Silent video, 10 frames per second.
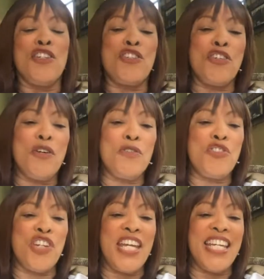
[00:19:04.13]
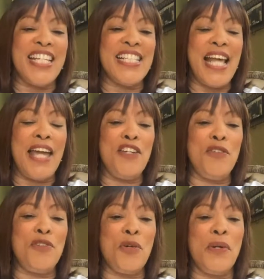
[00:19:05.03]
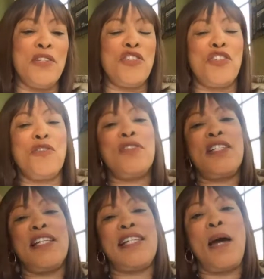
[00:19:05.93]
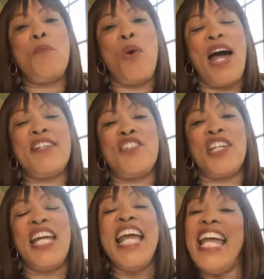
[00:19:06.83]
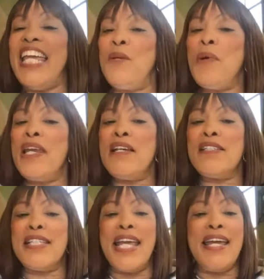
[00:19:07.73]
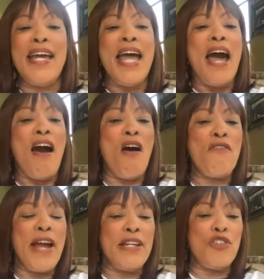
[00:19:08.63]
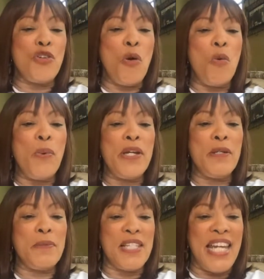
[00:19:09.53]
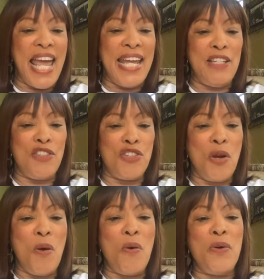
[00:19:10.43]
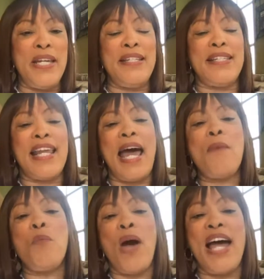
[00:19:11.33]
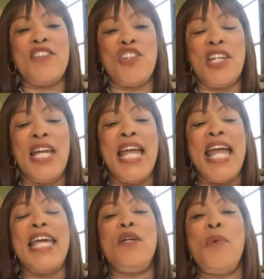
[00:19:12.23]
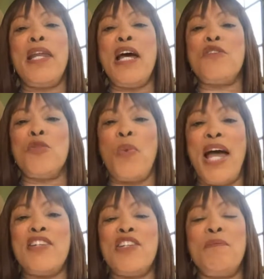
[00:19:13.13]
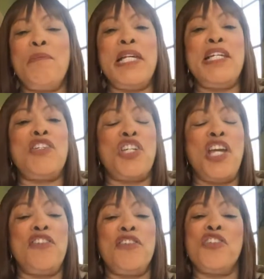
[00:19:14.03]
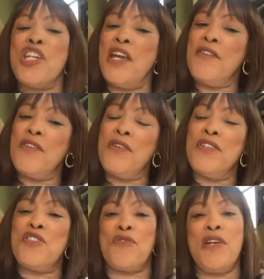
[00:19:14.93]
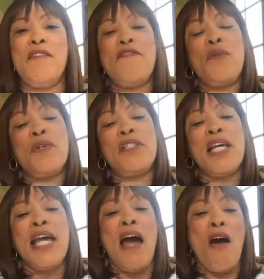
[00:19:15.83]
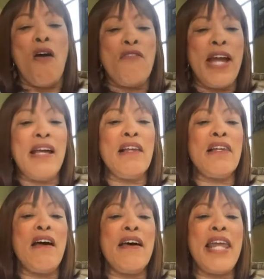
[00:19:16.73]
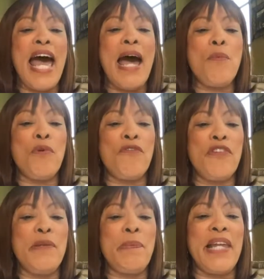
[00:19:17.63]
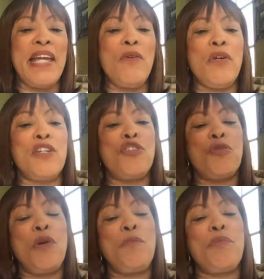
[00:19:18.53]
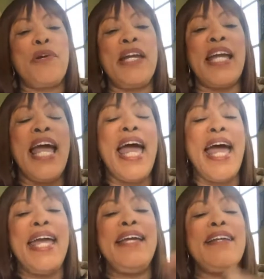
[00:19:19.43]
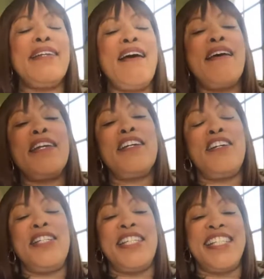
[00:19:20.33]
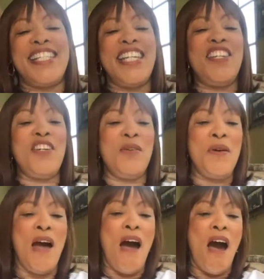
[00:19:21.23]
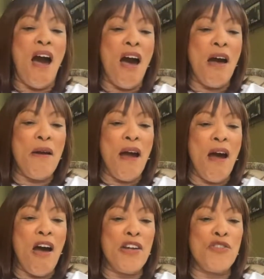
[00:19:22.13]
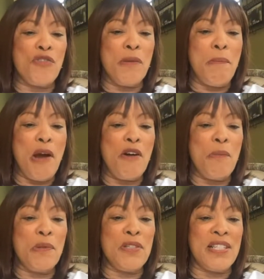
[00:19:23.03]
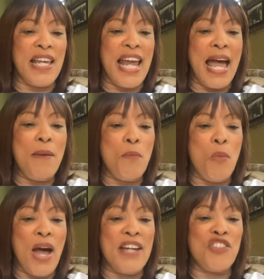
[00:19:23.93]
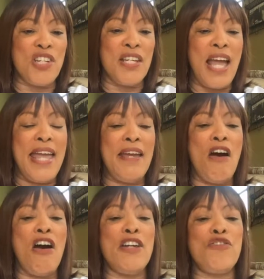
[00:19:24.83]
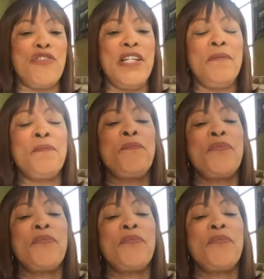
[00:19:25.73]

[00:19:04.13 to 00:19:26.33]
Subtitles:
Cheryl Jenkins, how you doing? Cheryl says, I'm watching. Anyone else say it? All right, Joel Williamson. Hey, Joel. He said, I'm watching. Anyone else watching? Please share it on the screen for us. All right, Alana, I will replay on a short break. Hey, Alana, good to see you. Audrey Marable said, I'm watching. Hey, Audrey.